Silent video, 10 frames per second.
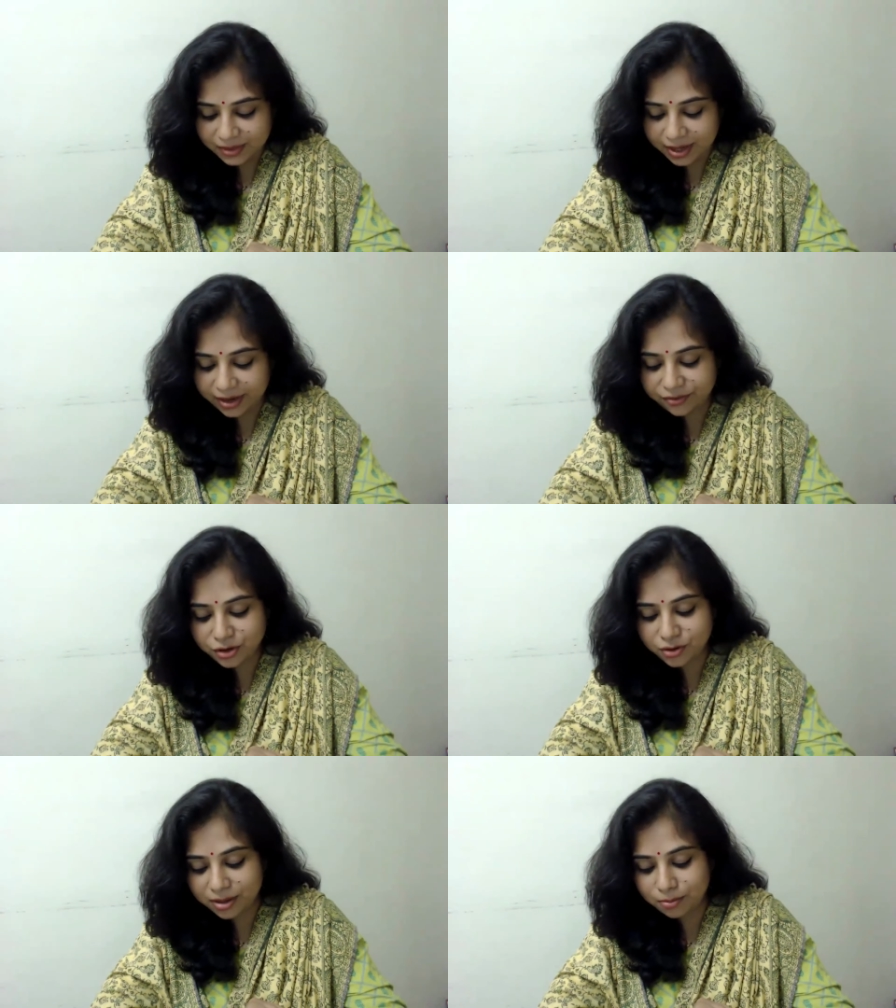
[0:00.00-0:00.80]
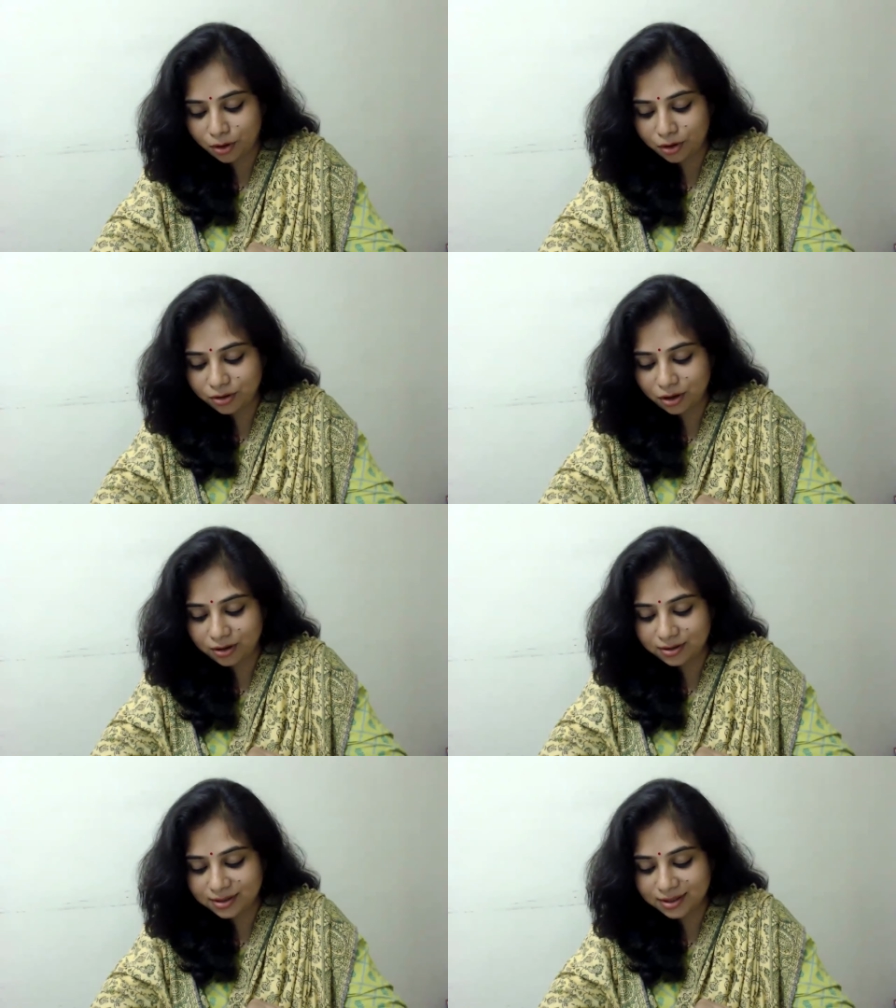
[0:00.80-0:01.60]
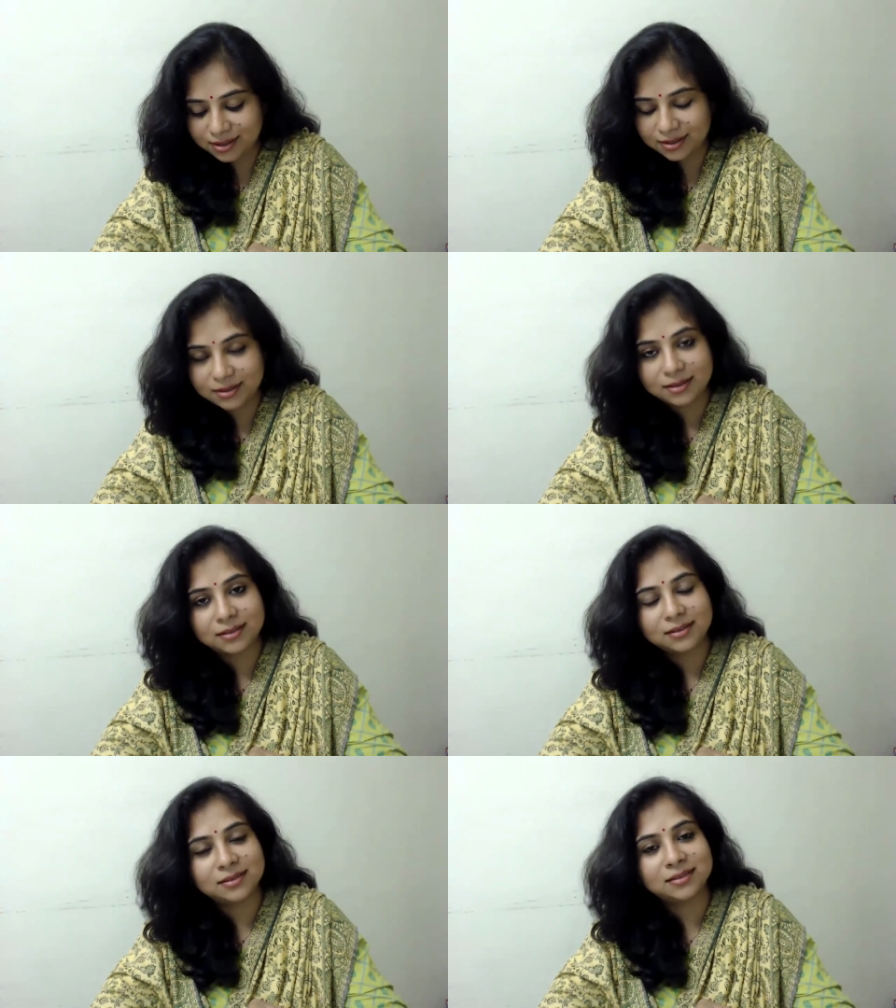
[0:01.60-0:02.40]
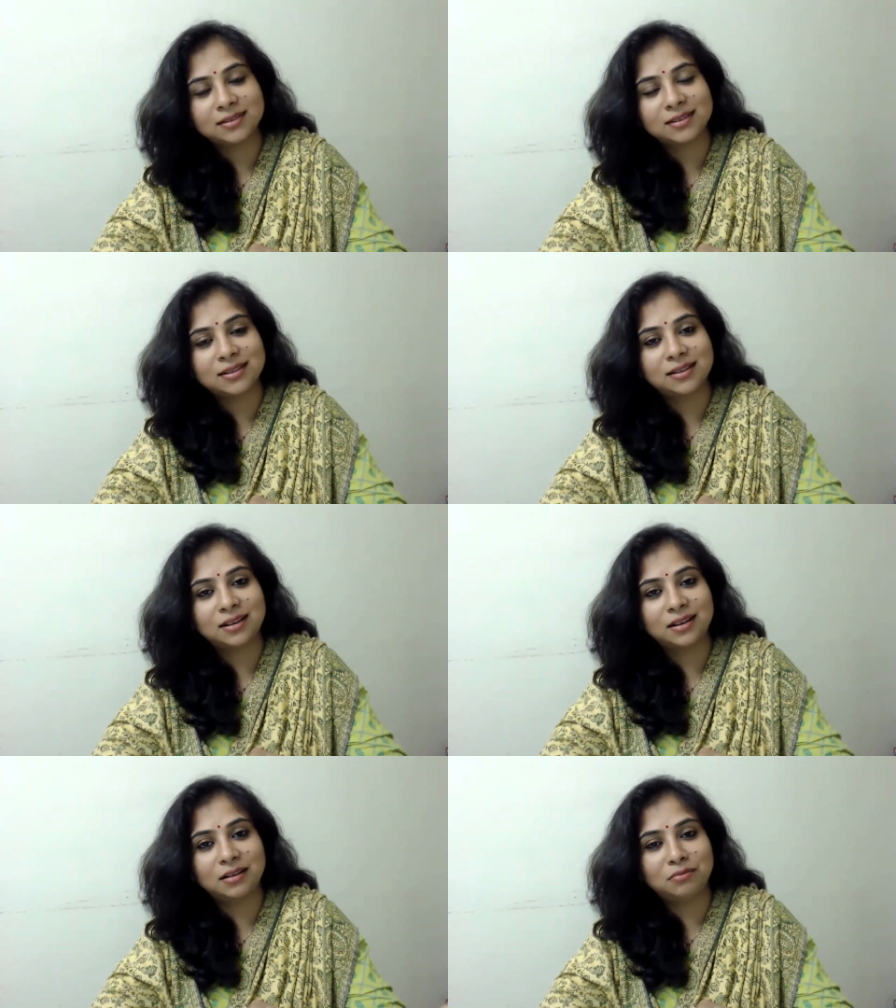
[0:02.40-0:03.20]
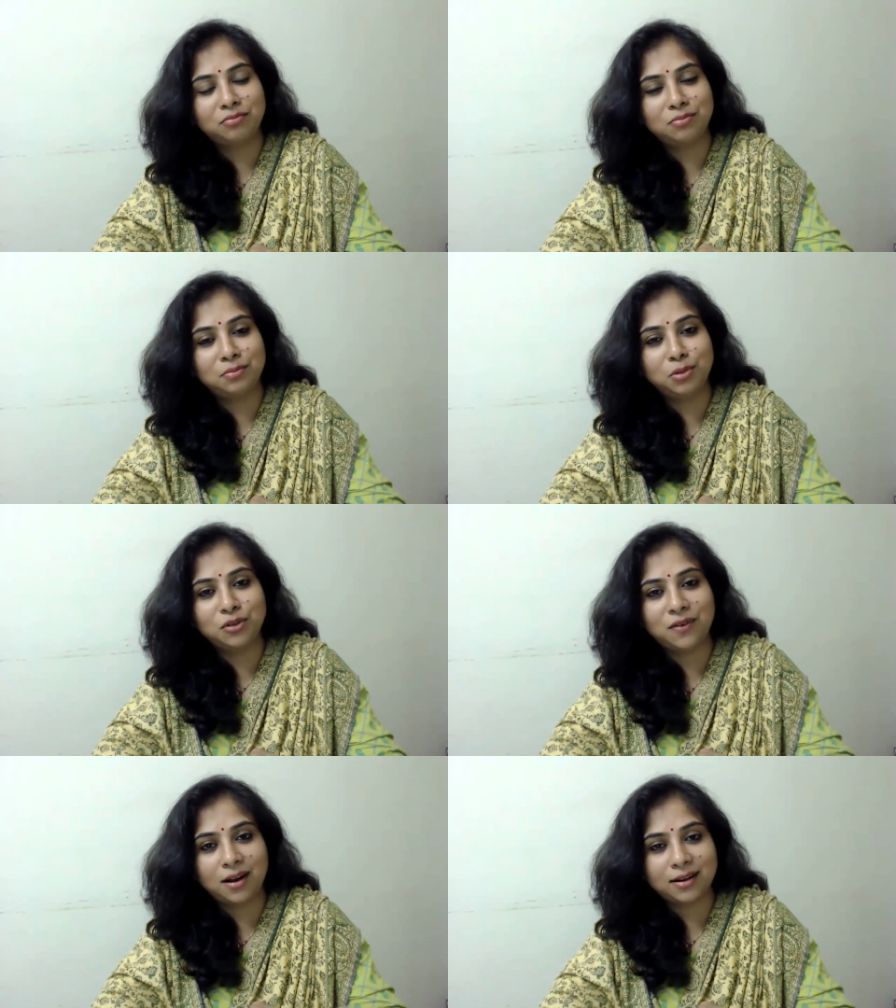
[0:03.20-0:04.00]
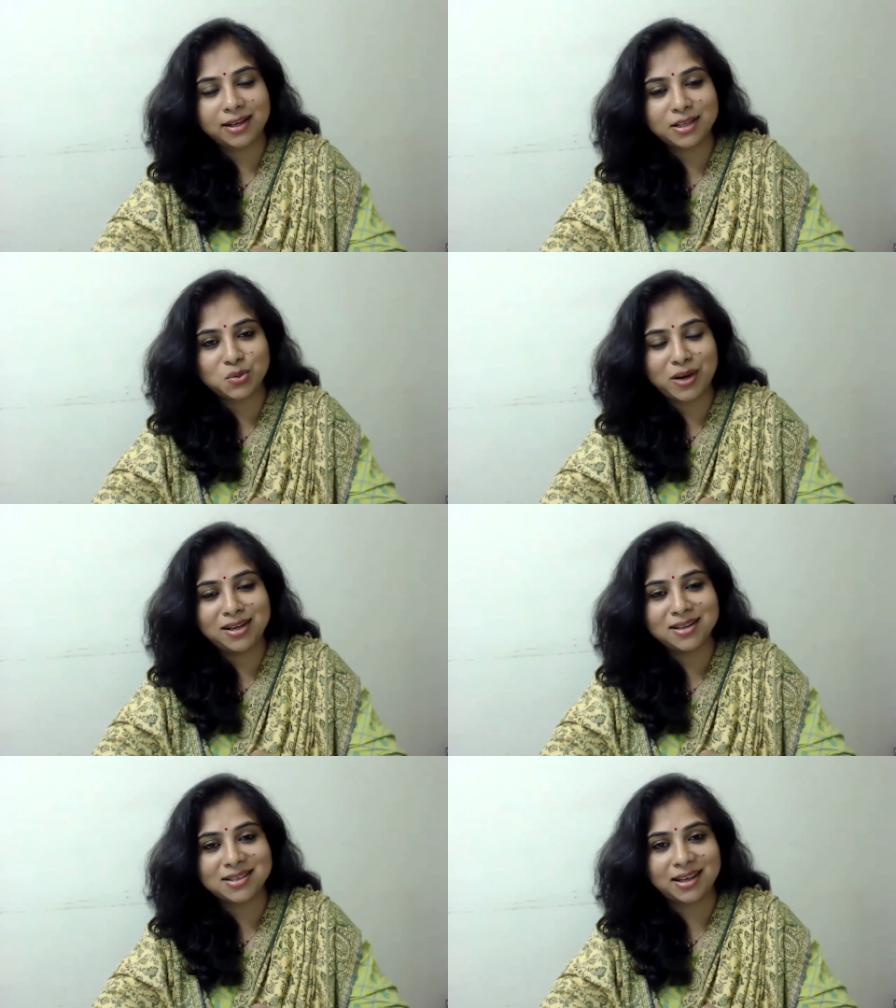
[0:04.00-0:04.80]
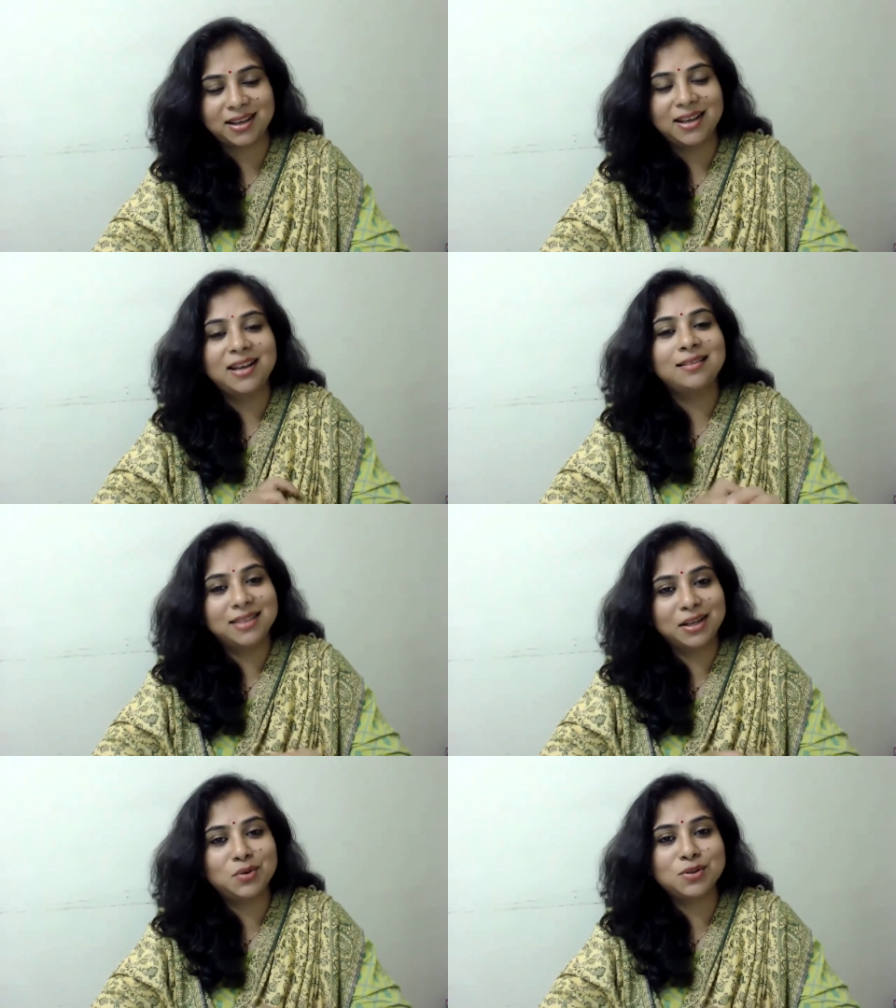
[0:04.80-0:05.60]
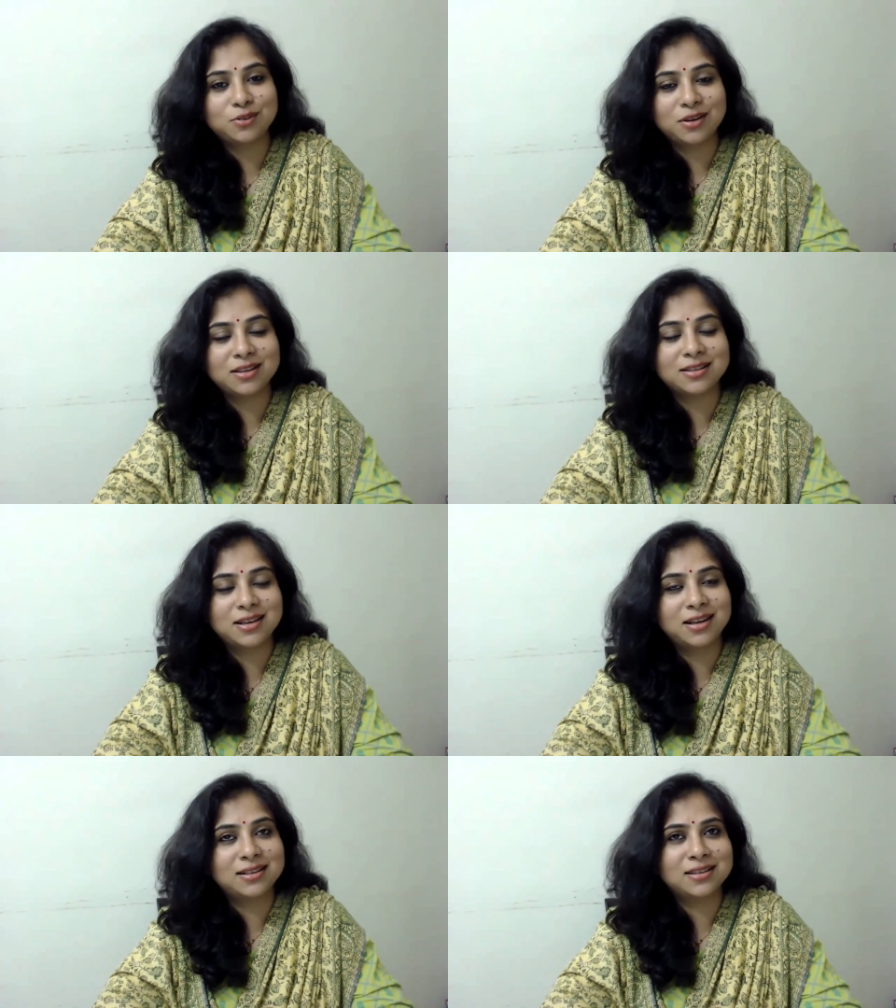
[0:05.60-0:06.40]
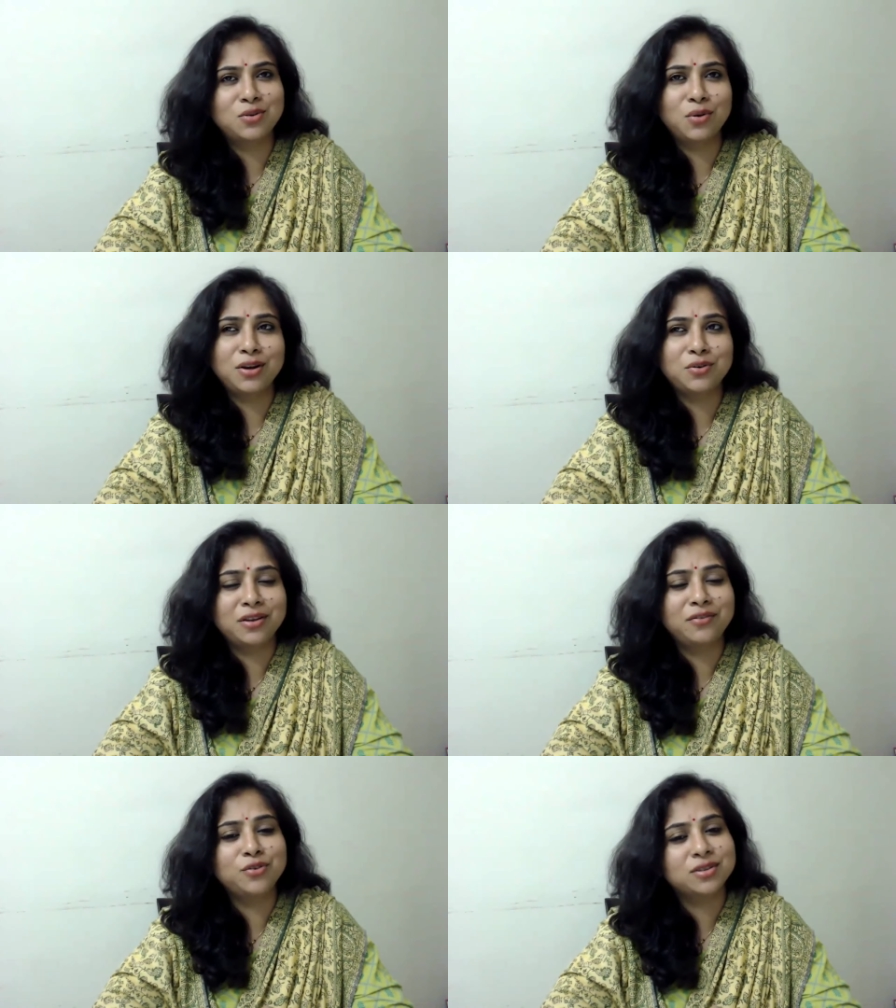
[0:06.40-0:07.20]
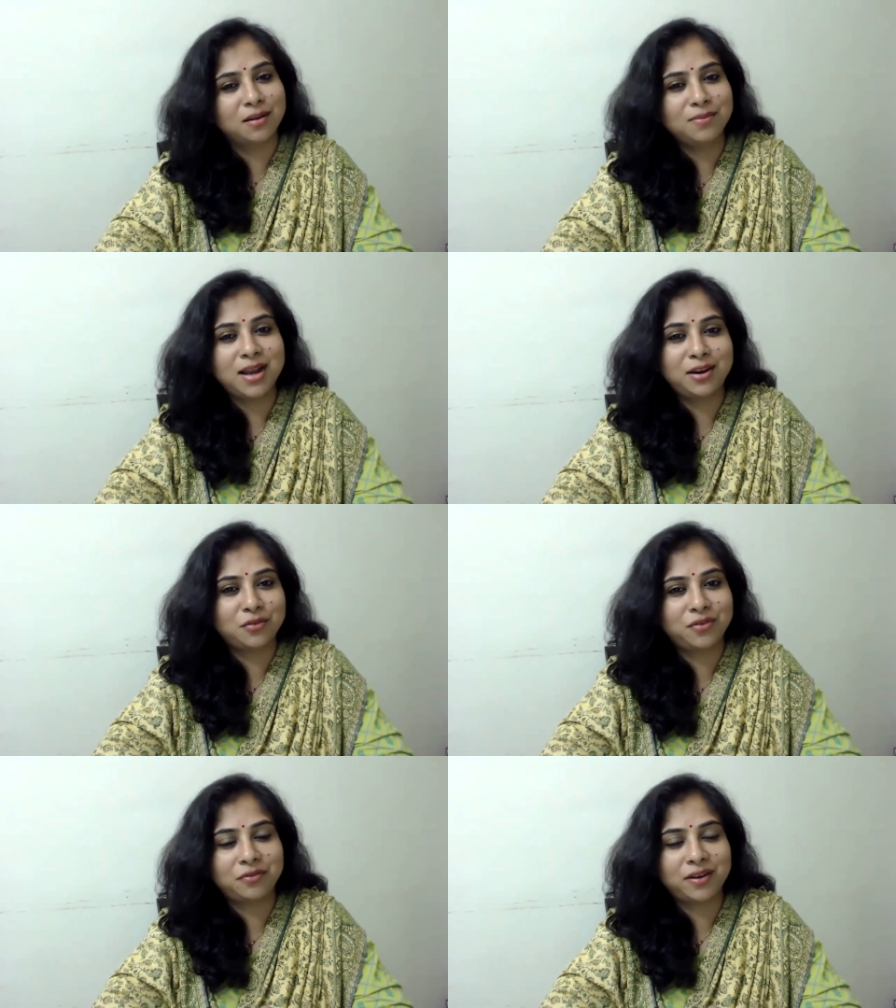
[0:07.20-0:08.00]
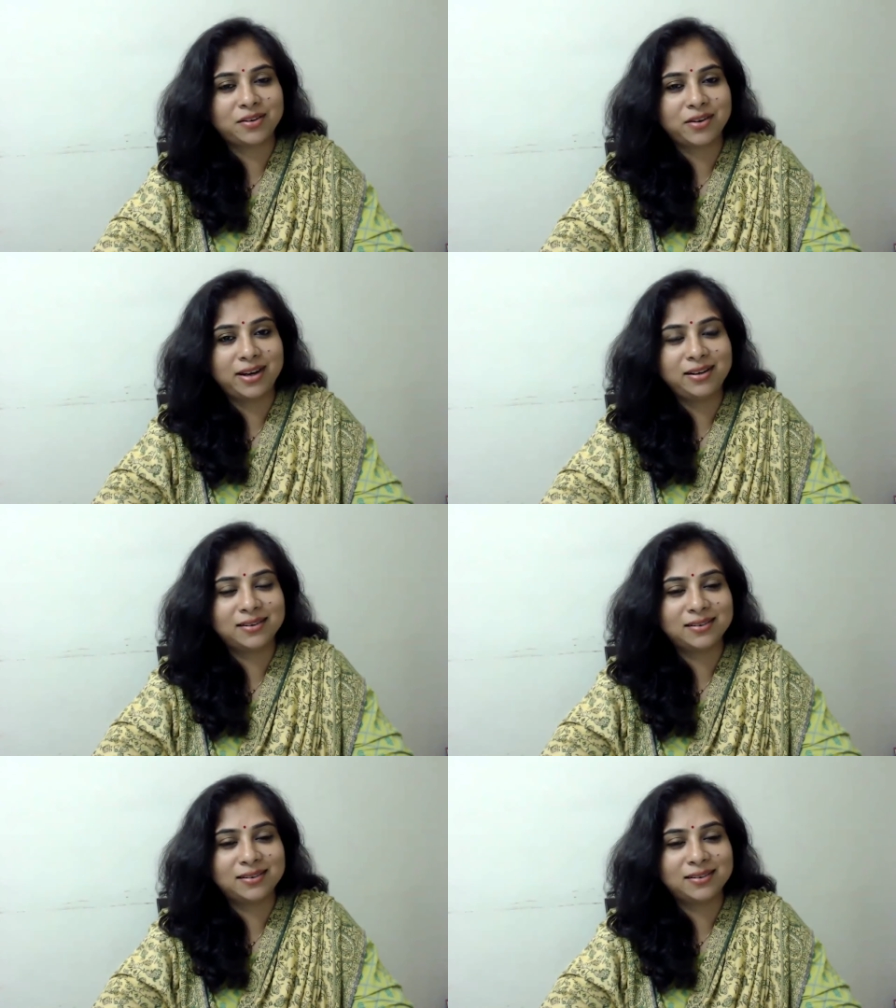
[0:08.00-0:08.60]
If you are born on Budhvar, that is Wednesday, then also it's going to give you some kind of effect, right?